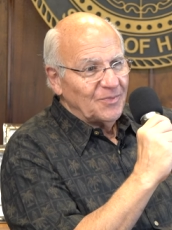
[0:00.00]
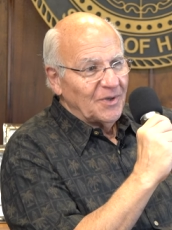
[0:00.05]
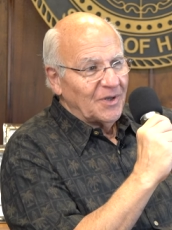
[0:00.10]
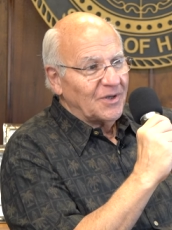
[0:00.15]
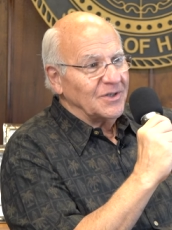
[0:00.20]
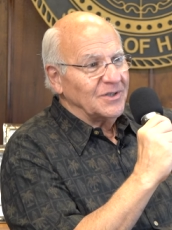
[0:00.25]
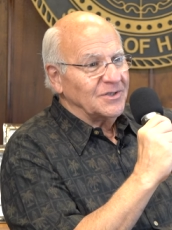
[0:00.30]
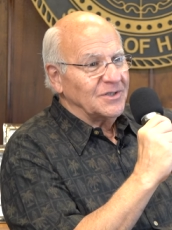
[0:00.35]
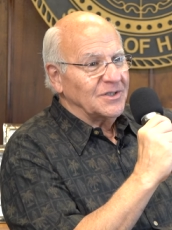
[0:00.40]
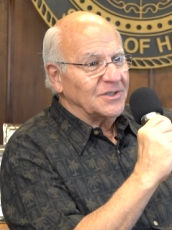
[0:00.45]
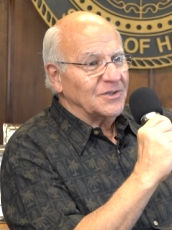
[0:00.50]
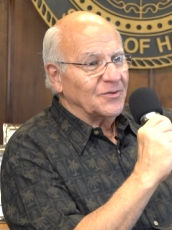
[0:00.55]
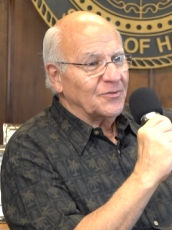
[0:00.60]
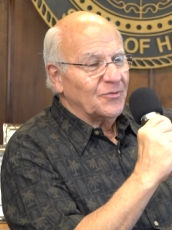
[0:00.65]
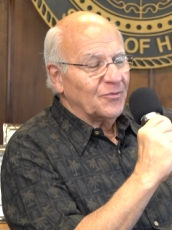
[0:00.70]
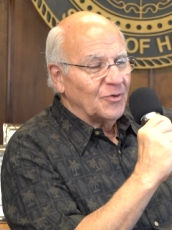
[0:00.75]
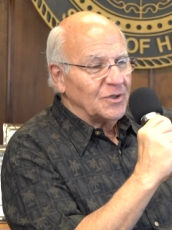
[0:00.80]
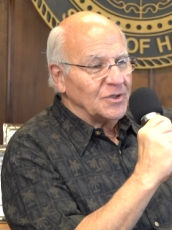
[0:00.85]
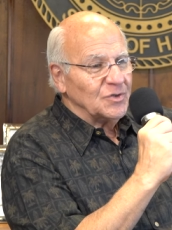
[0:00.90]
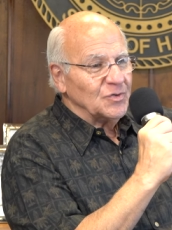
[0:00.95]
because it's a
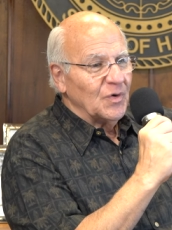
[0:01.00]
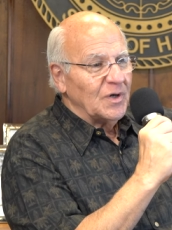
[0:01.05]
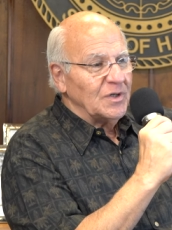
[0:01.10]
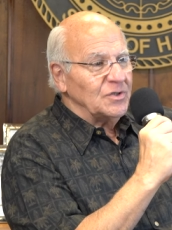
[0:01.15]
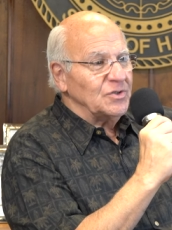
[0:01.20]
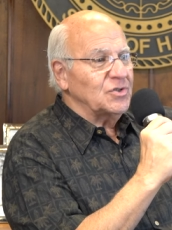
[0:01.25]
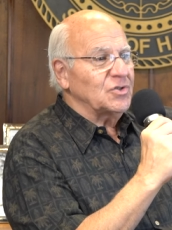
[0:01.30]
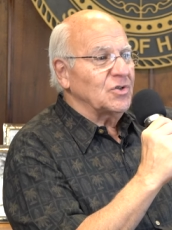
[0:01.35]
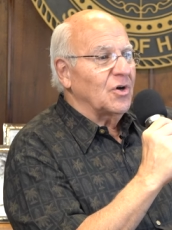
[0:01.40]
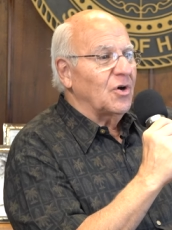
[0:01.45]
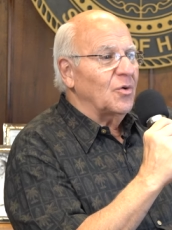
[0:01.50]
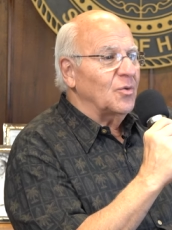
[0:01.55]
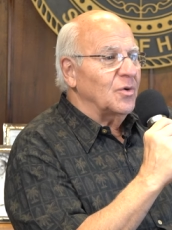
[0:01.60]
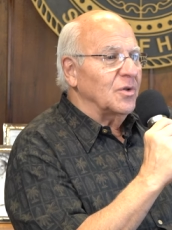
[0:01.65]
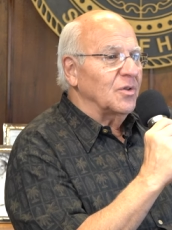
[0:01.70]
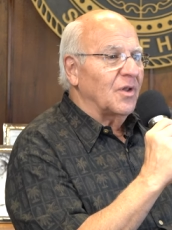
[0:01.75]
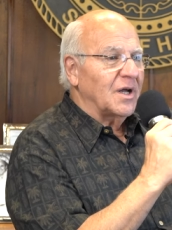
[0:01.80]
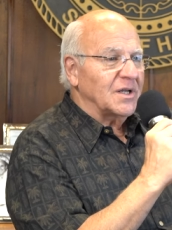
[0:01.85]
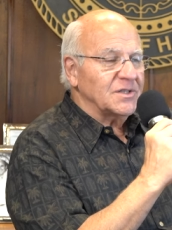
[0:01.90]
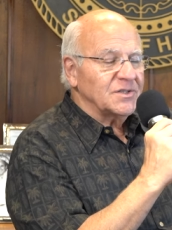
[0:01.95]
first-run show
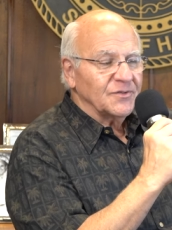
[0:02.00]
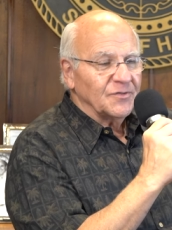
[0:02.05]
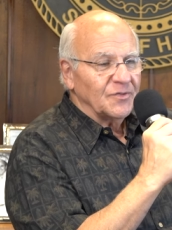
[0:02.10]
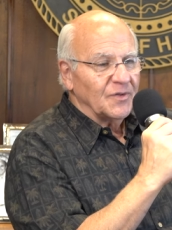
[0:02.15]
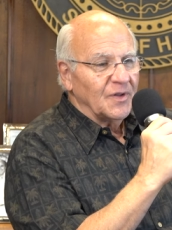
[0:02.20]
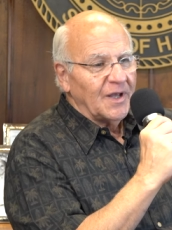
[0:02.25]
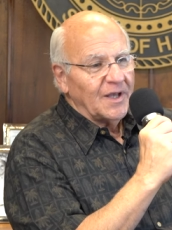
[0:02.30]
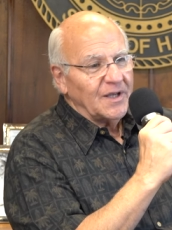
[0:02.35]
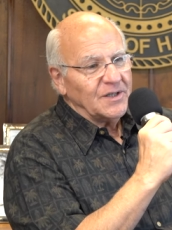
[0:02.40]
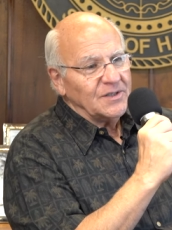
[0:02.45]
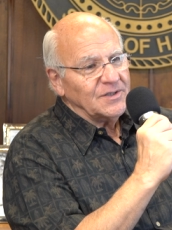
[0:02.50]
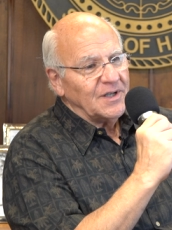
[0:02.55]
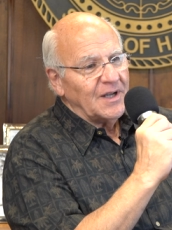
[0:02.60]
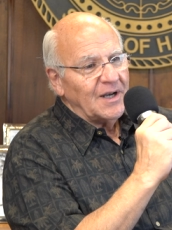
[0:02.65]
with lots of legs.